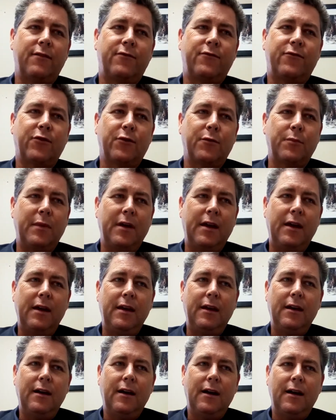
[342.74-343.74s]
For
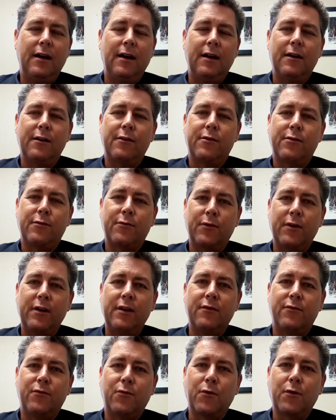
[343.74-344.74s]
me, 3 to
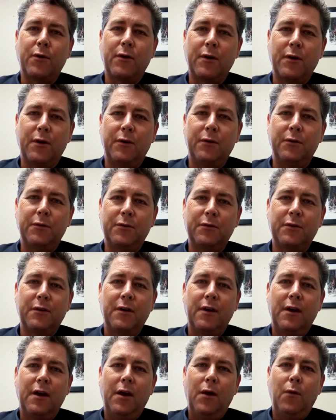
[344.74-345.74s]
4 goals
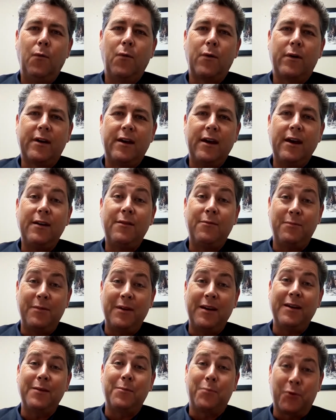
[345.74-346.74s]
will keep
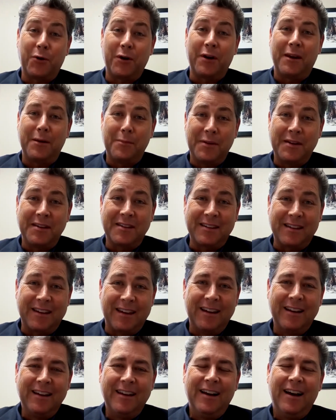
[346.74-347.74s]
me pretty
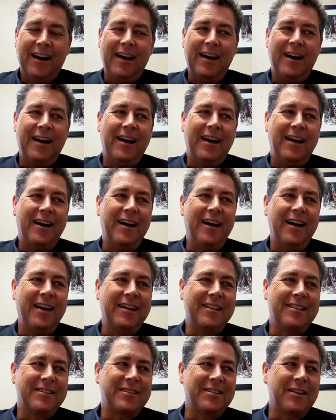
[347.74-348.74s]
busy.
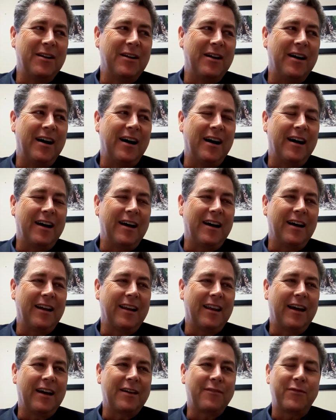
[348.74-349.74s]
And so I'd
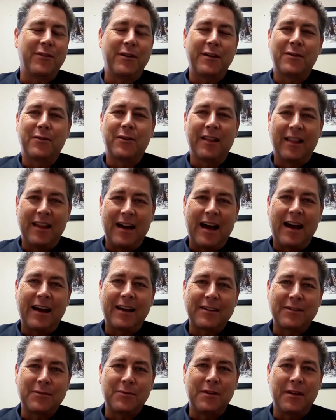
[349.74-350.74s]
like for you to
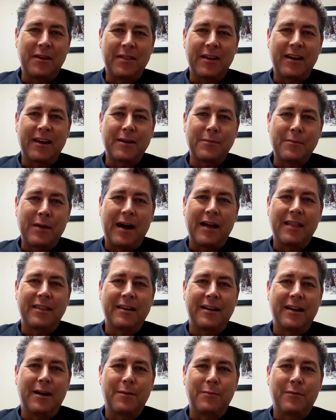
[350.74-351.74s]
relax when you think about the
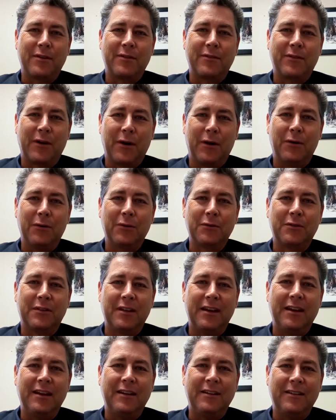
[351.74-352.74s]
number of goals
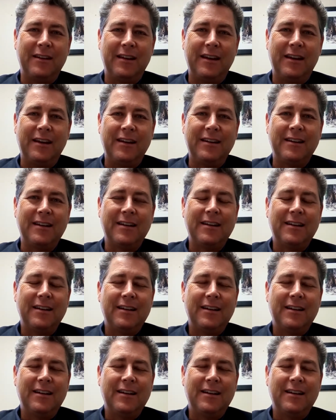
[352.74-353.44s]
that you need.